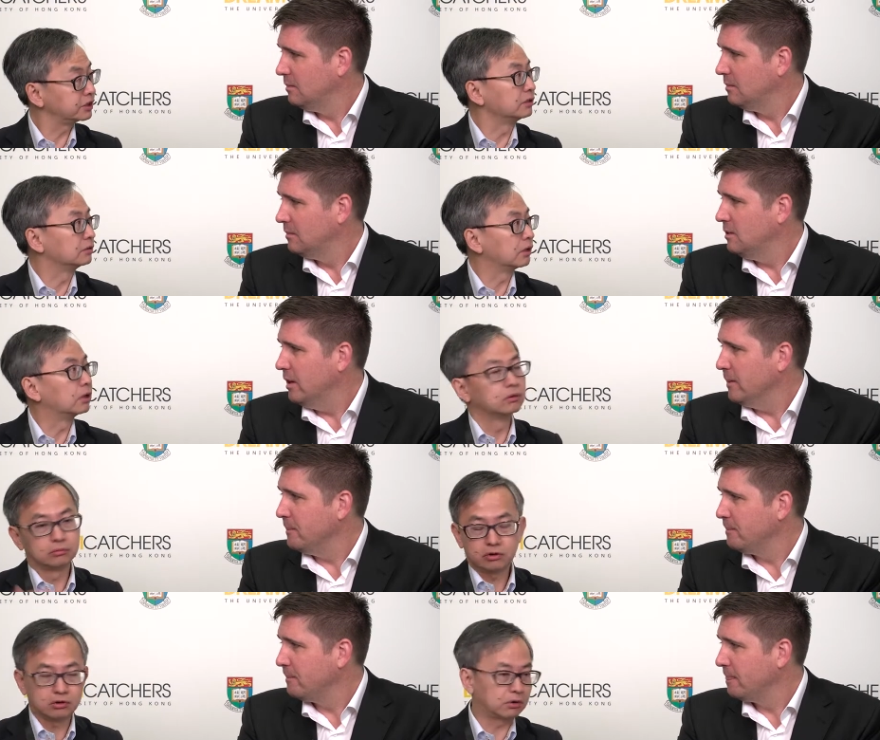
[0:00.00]
Speaker 1: scene, you yeah.
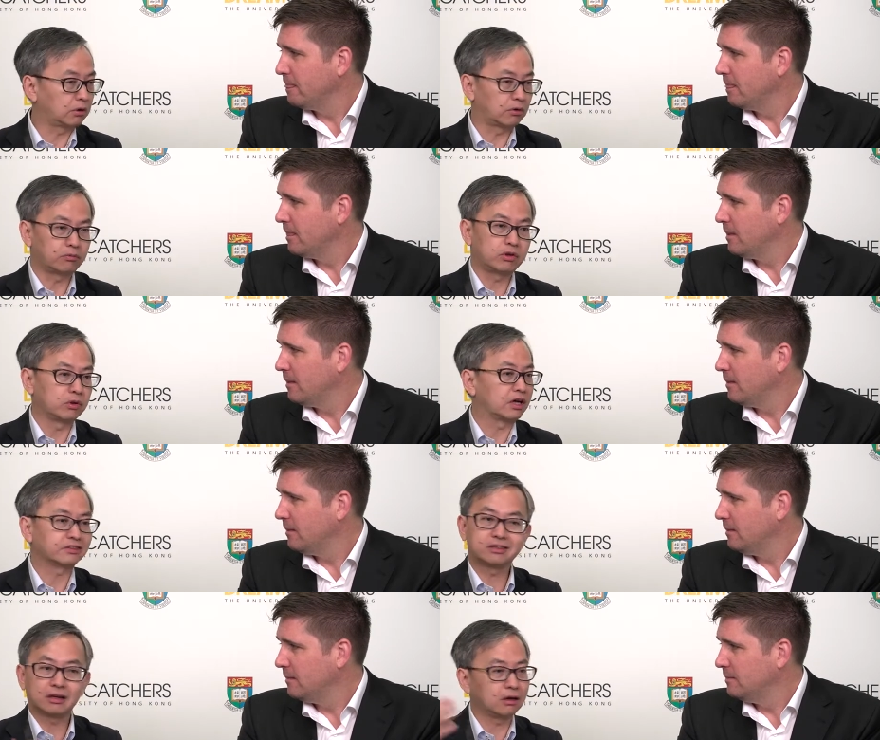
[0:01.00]
know, uh,
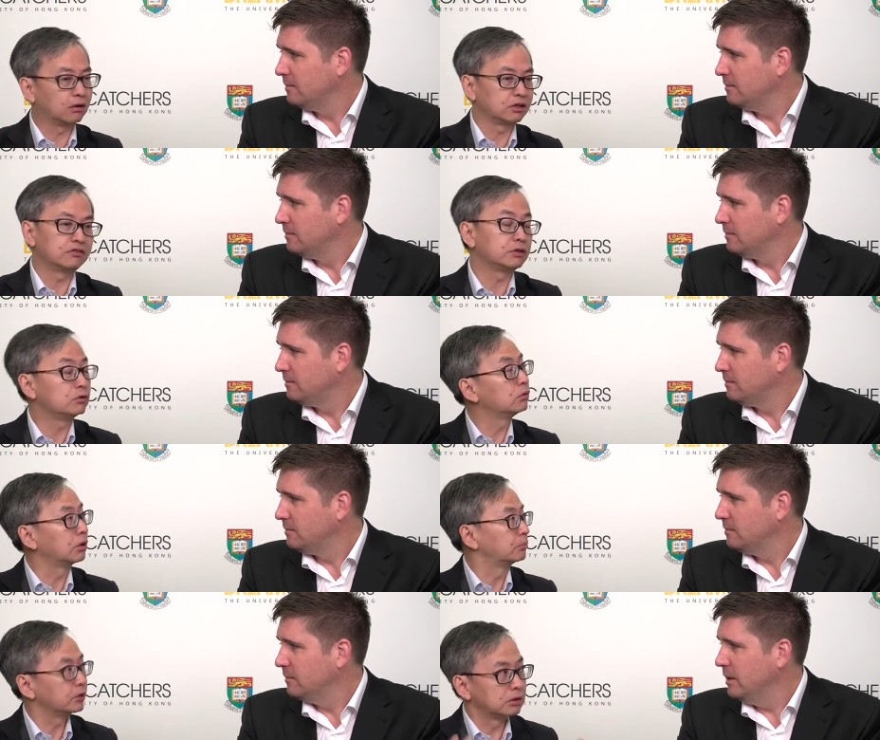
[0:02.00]
United States or even
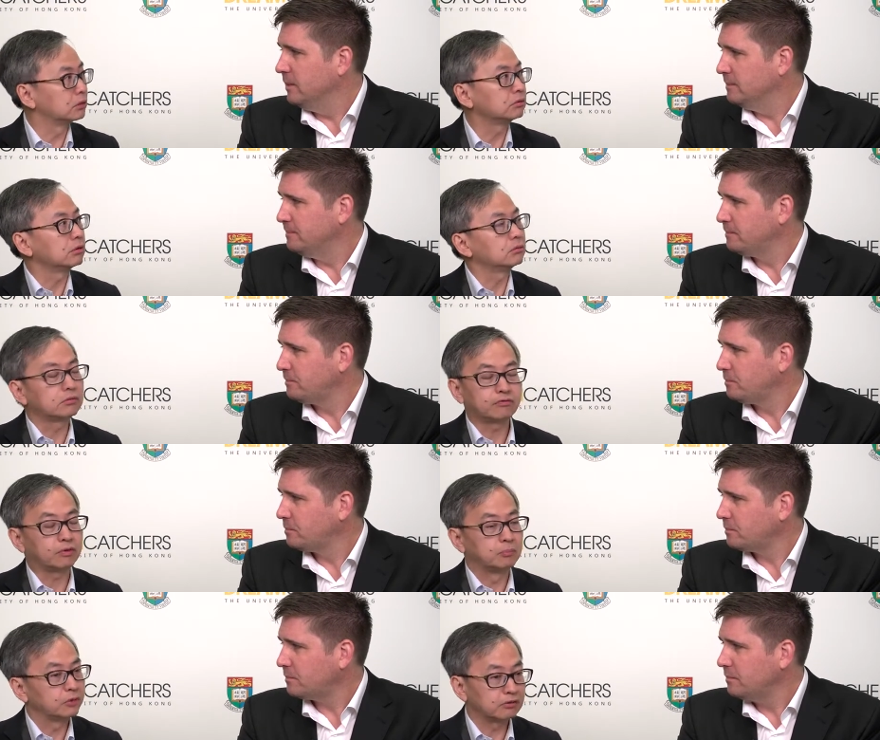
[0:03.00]
Europe, you know, yeah.
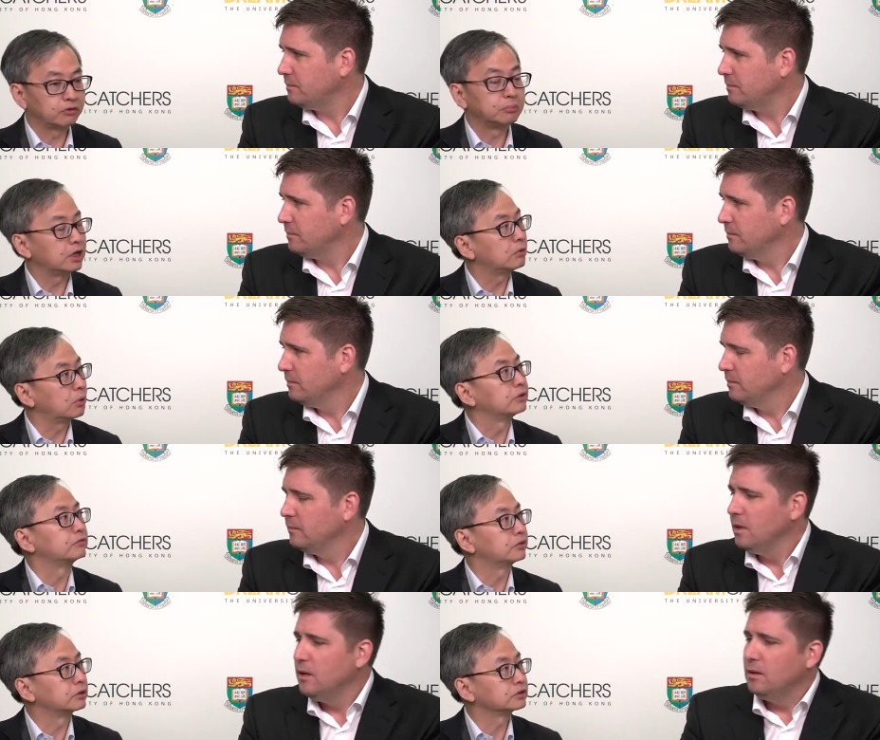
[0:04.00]
from from day one
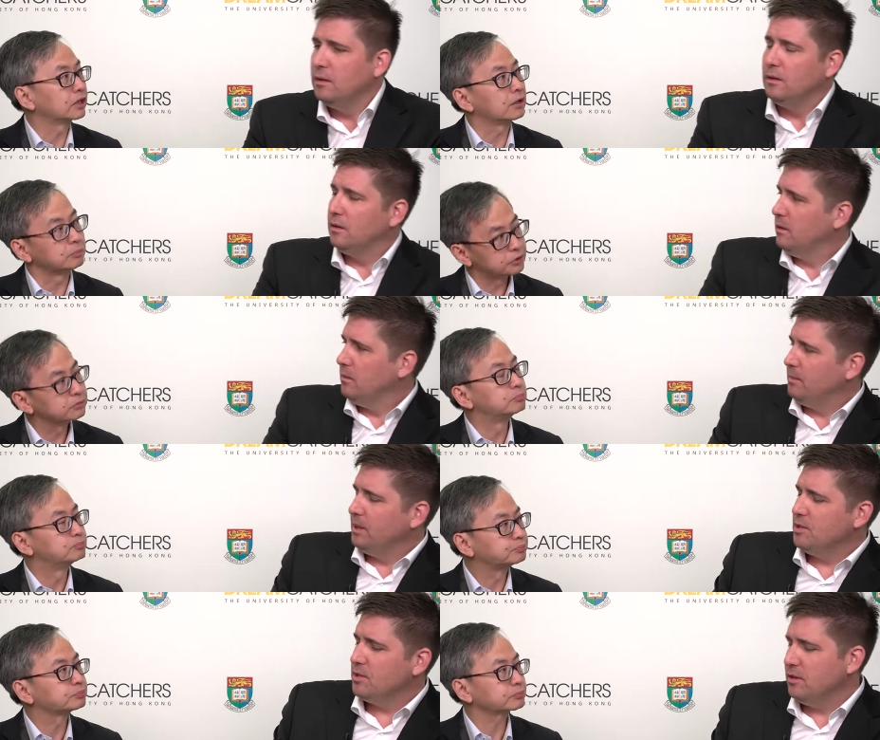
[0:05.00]
for startups.
Speaker 2: But
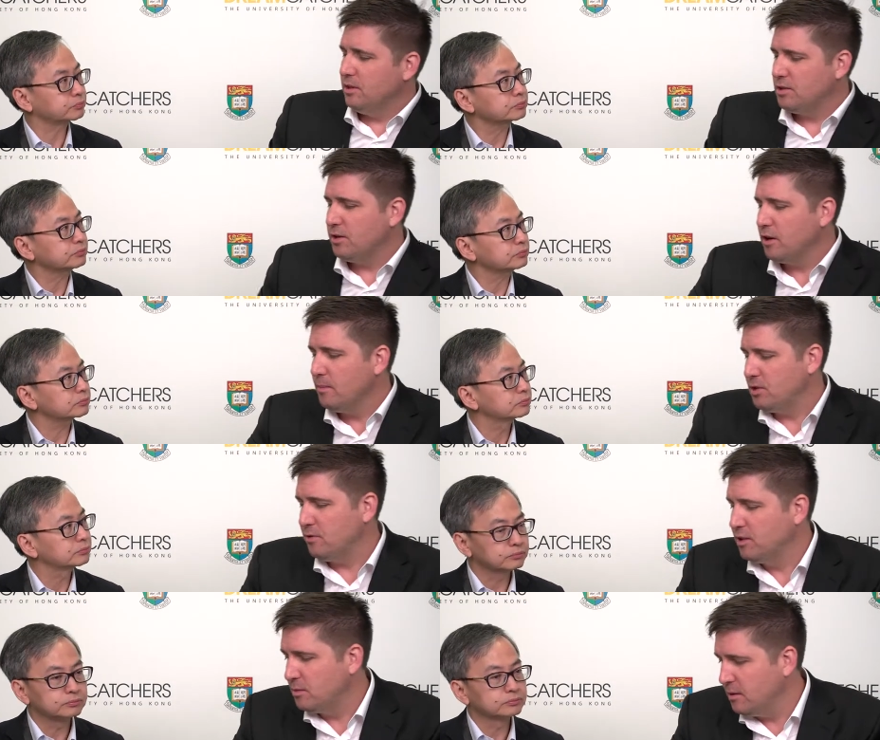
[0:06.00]
let's talk let's talk about
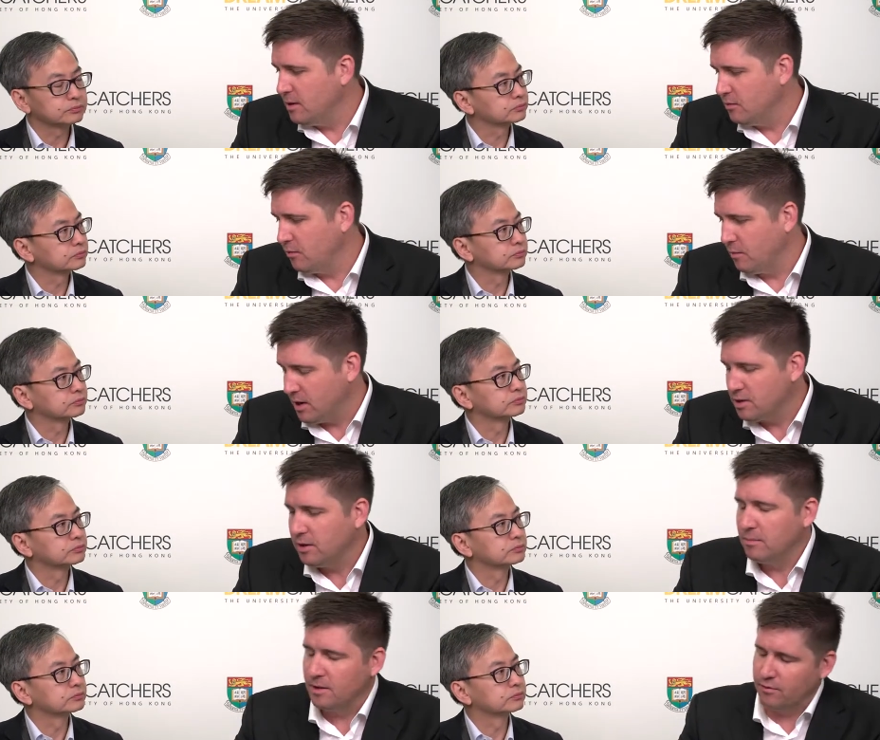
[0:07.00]

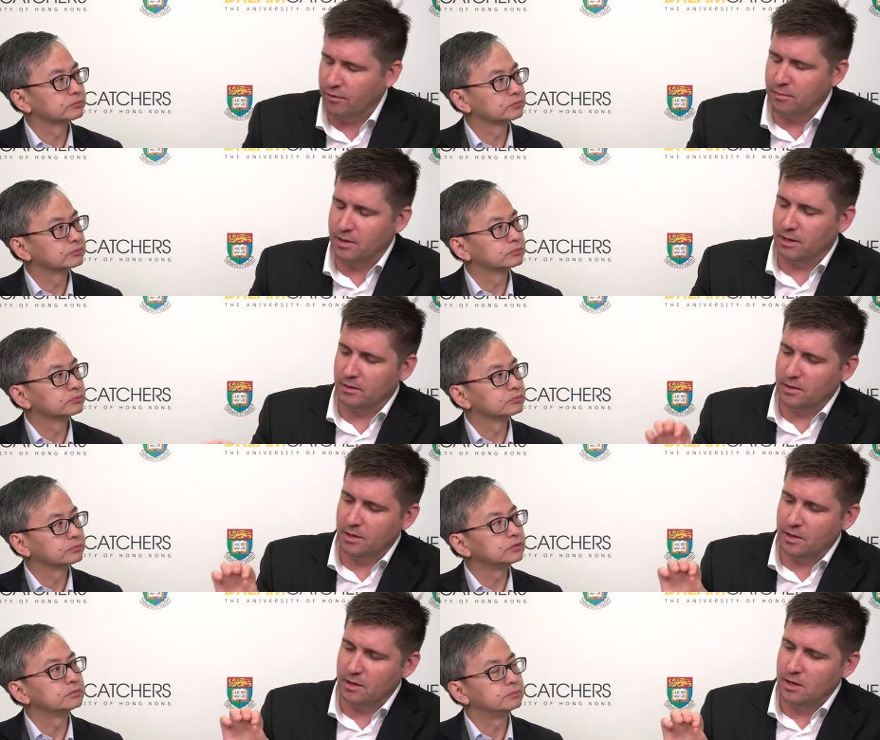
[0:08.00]
transformation for a minute.
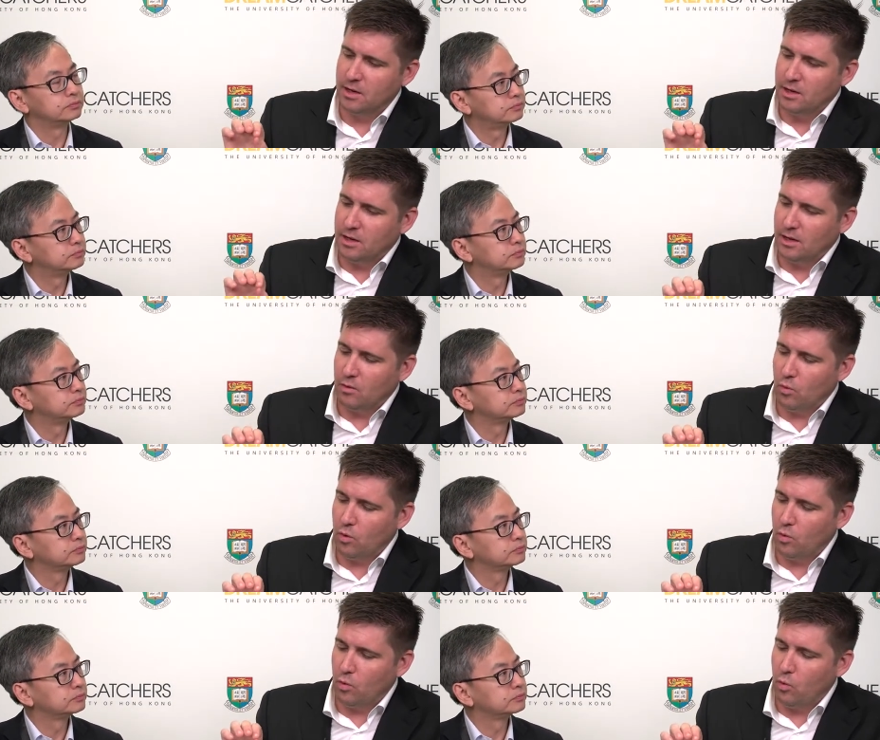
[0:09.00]
The
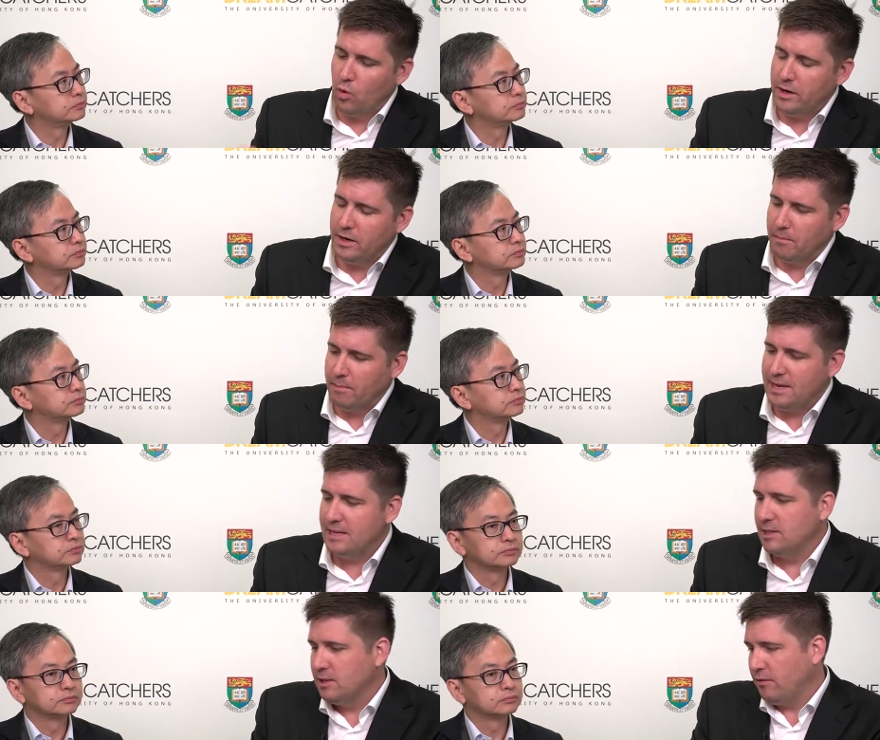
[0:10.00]
what
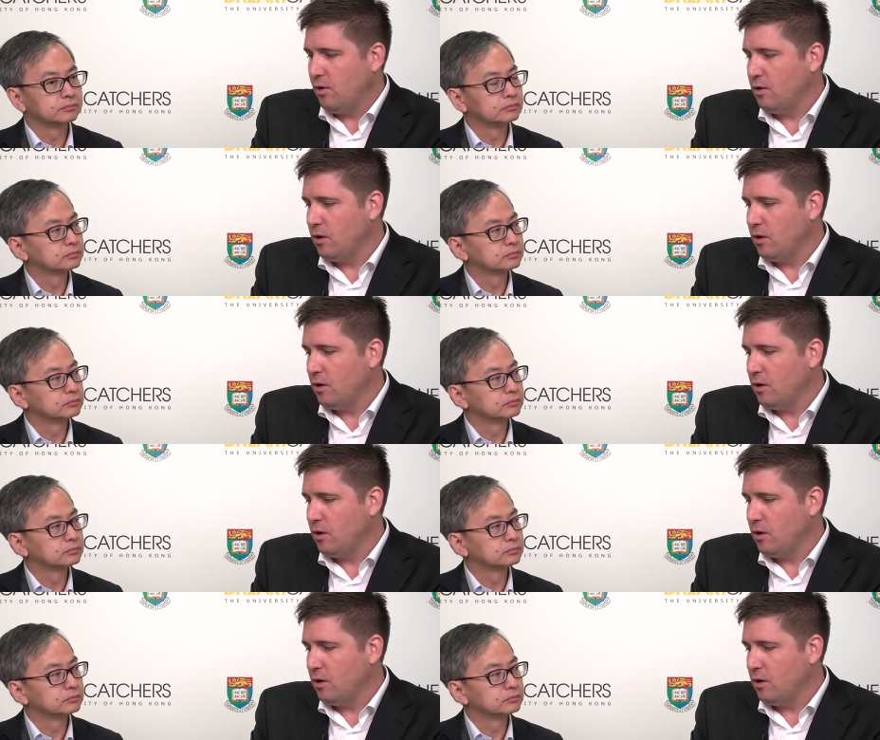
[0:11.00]
pieces of Hong